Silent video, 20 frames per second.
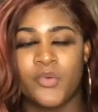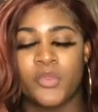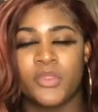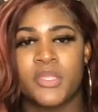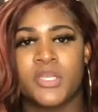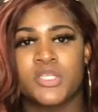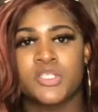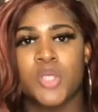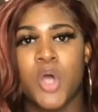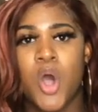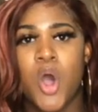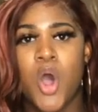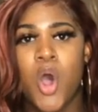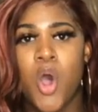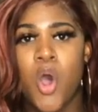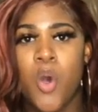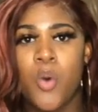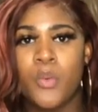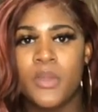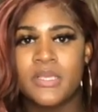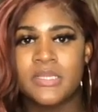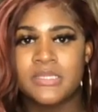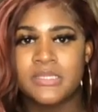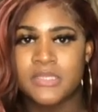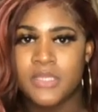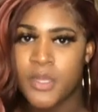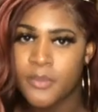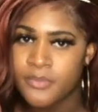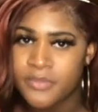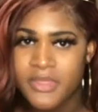There's always
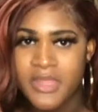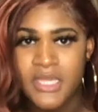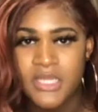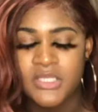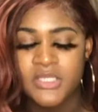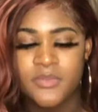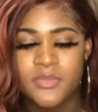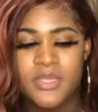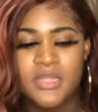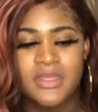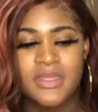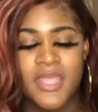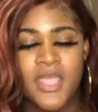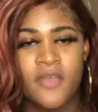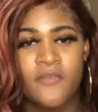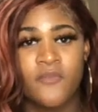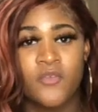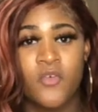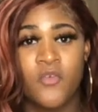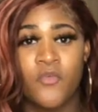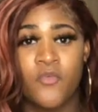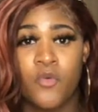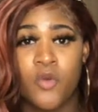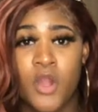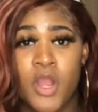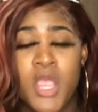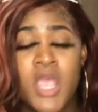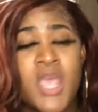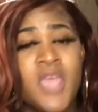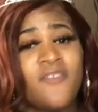something to be thankful for.
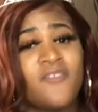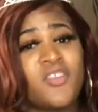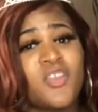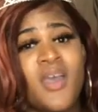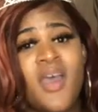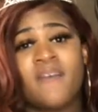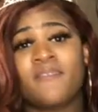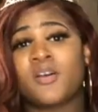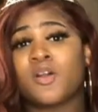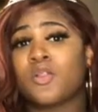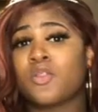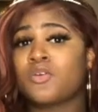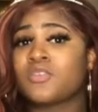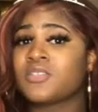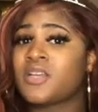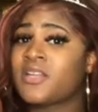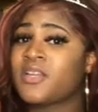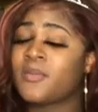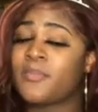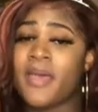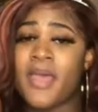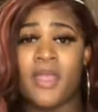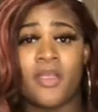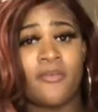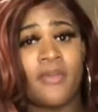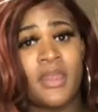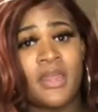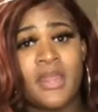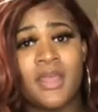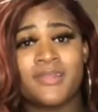If you have clothes on your back
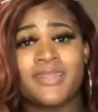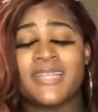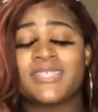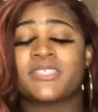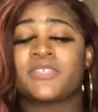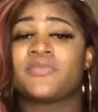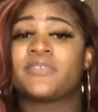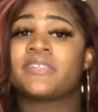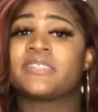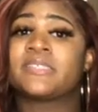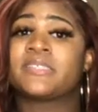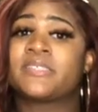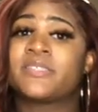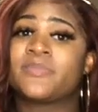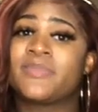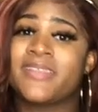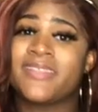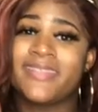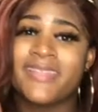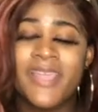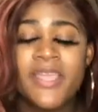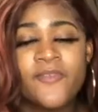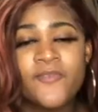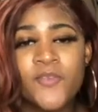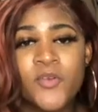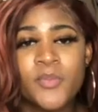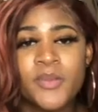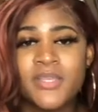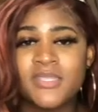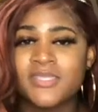right now, that's a reason to be
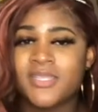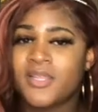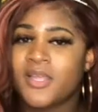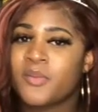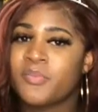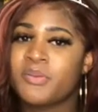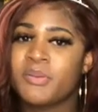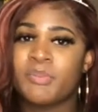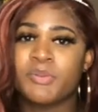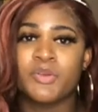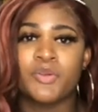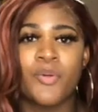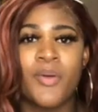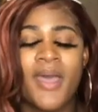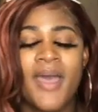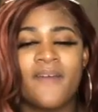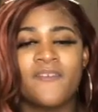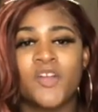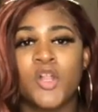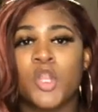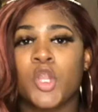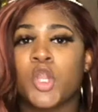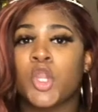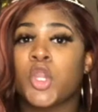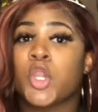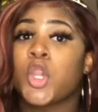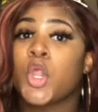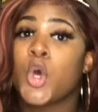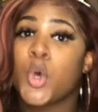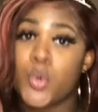thankful, because a lot of people don't have
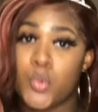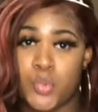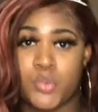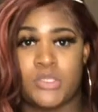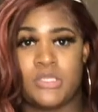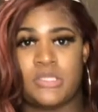clothes.